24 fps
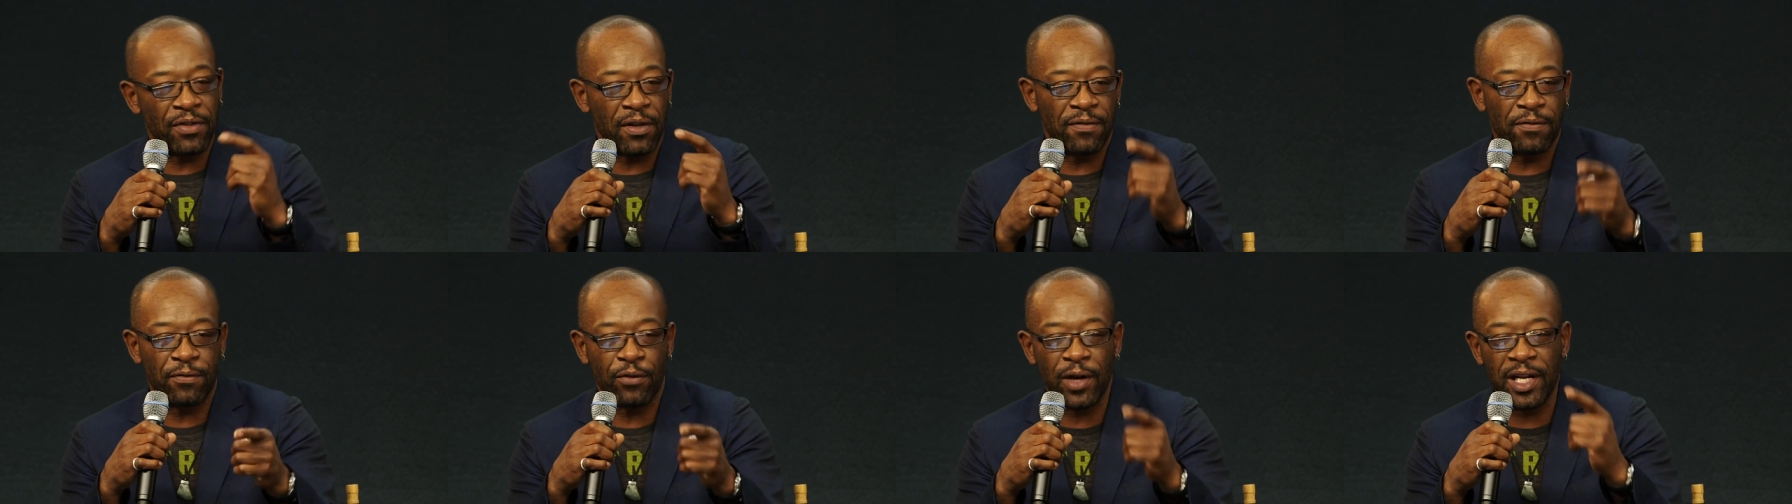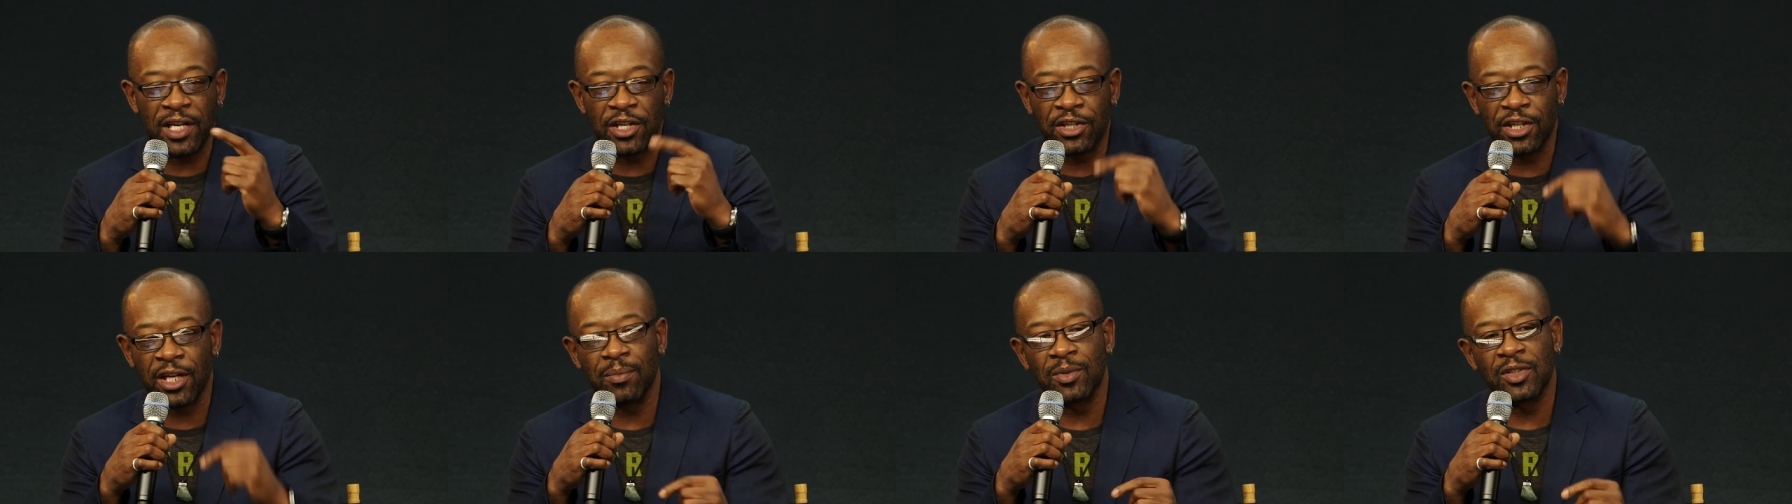the
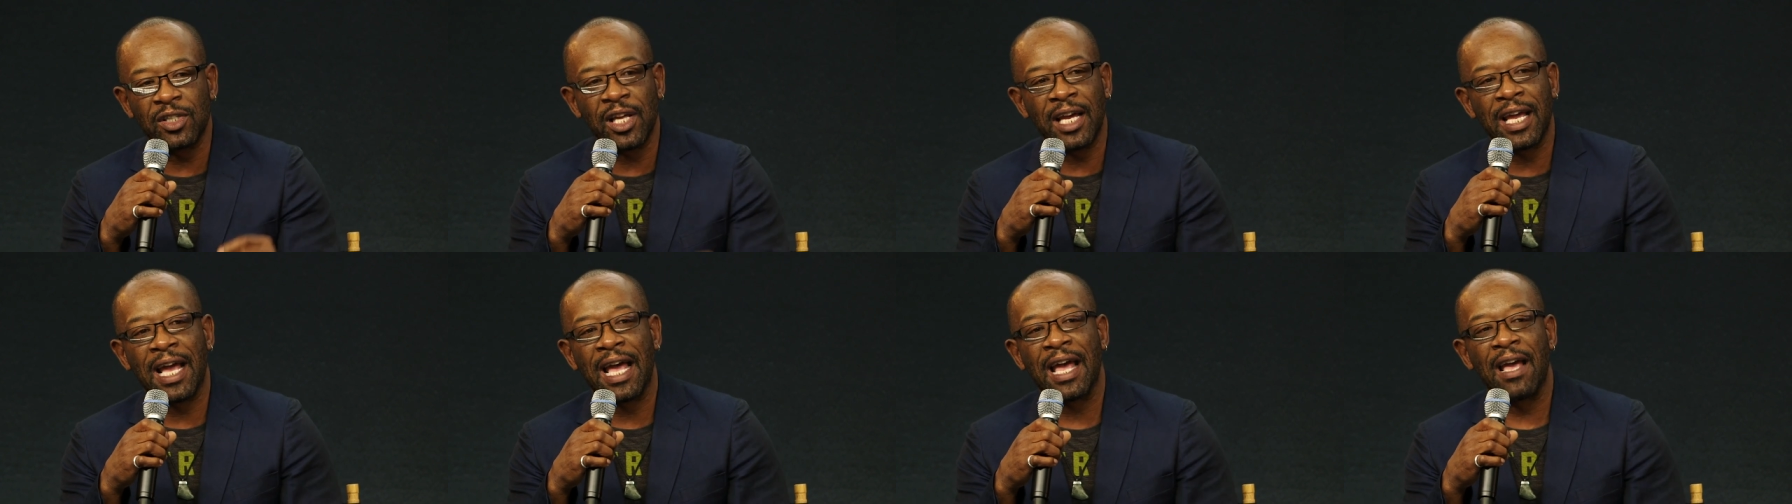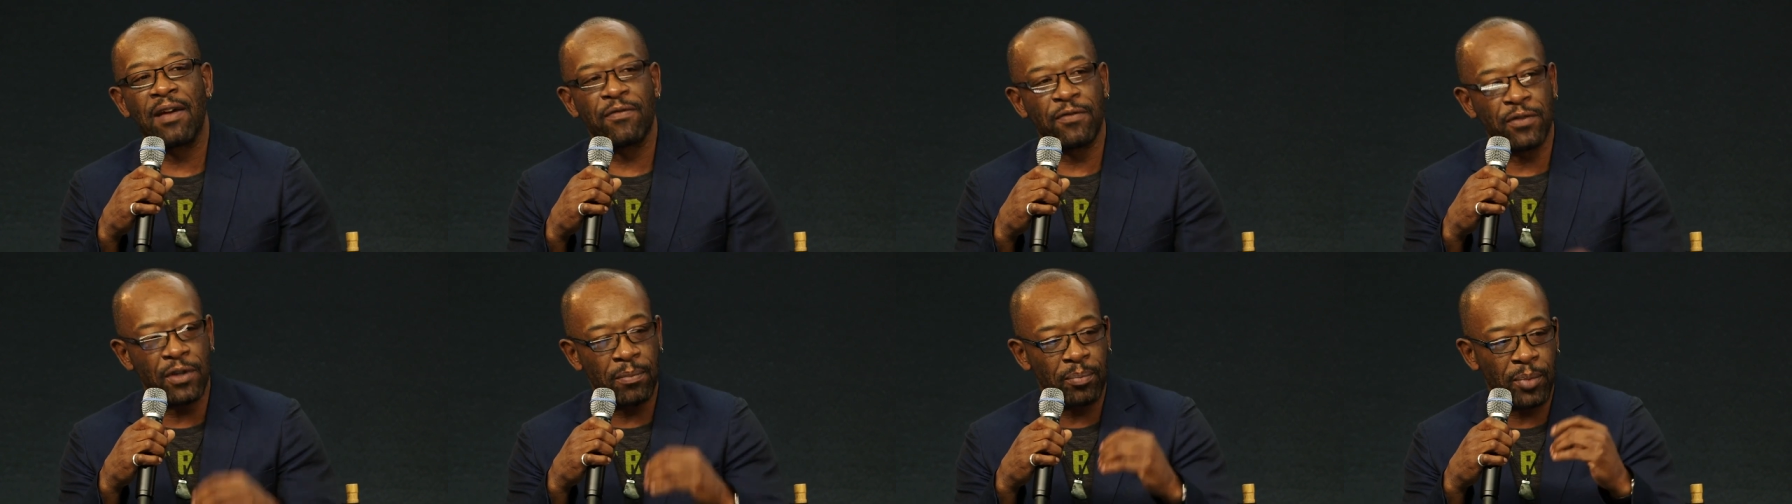friendships they
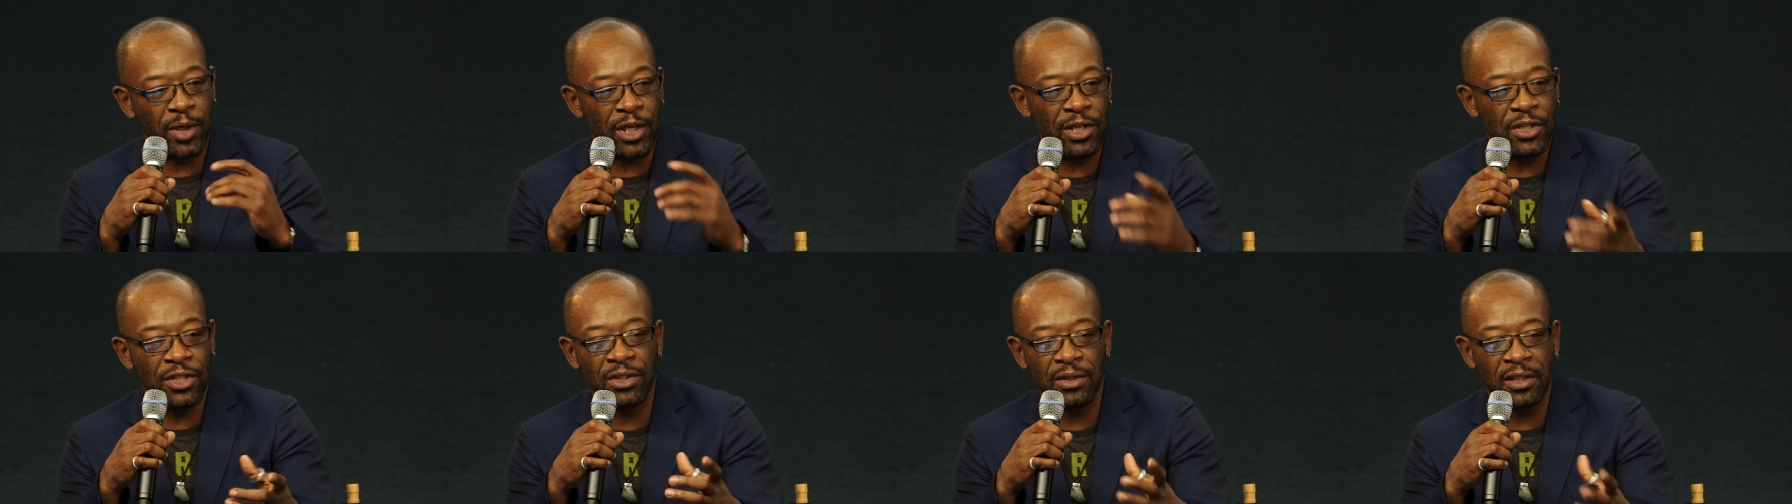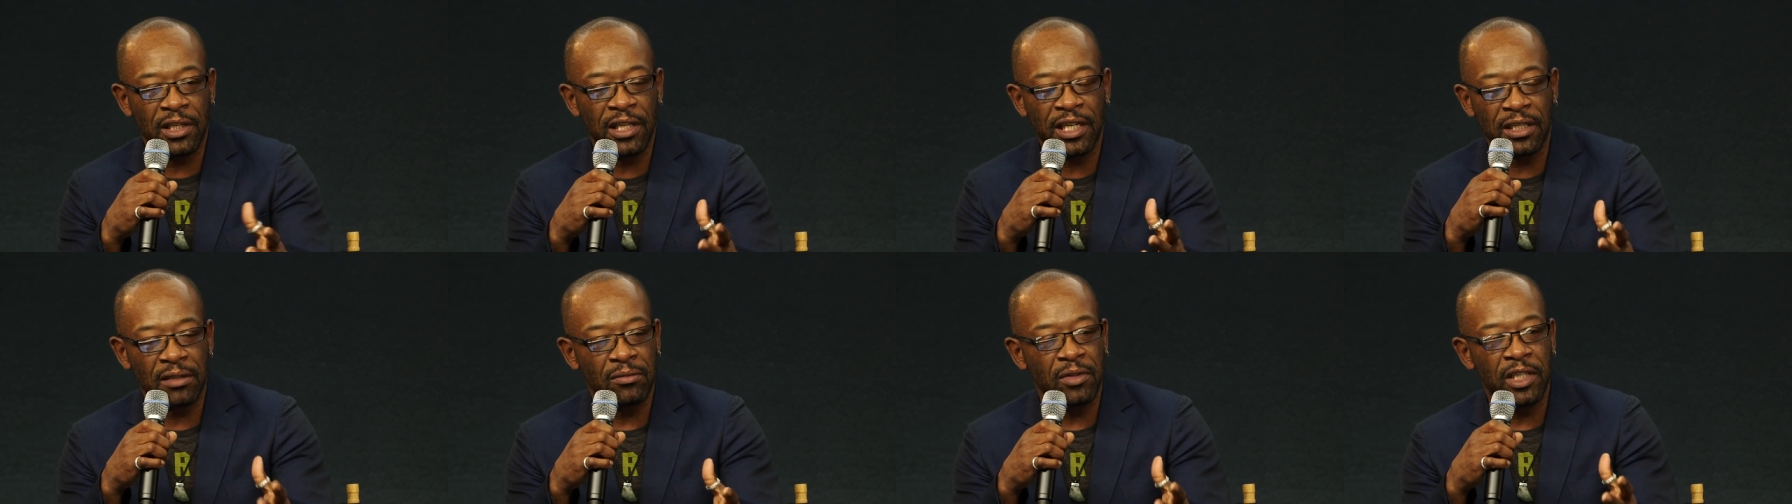have, the,
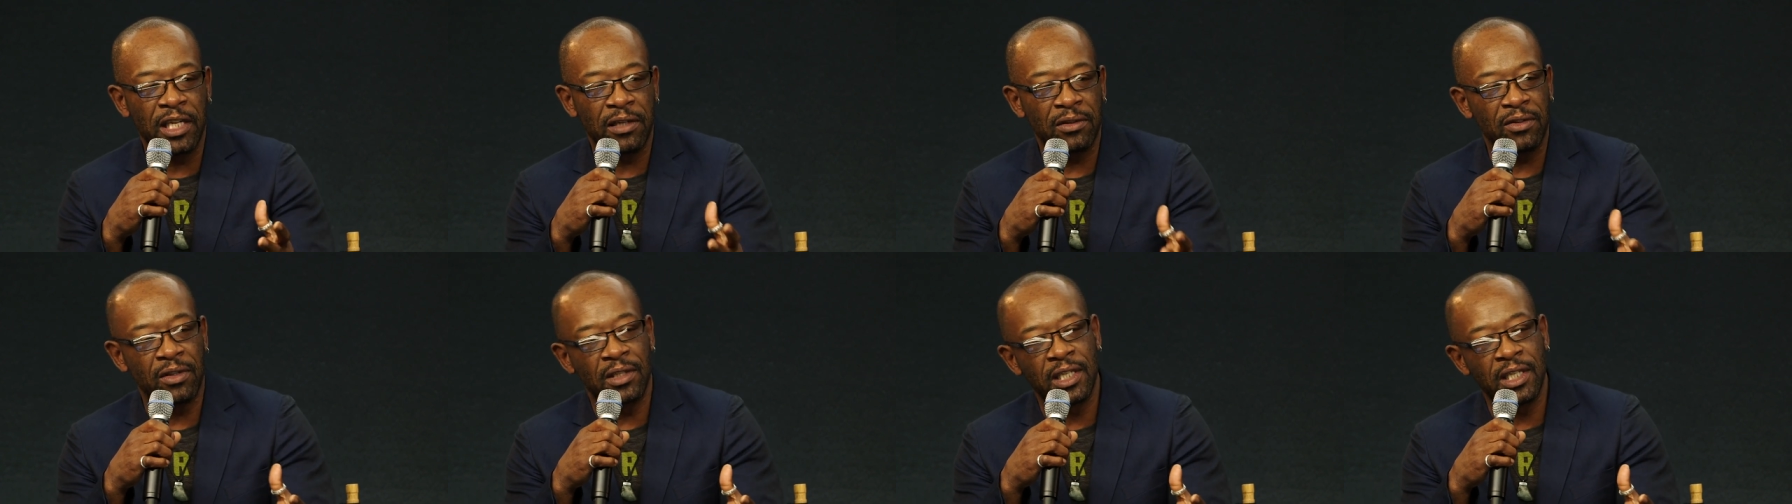the, the,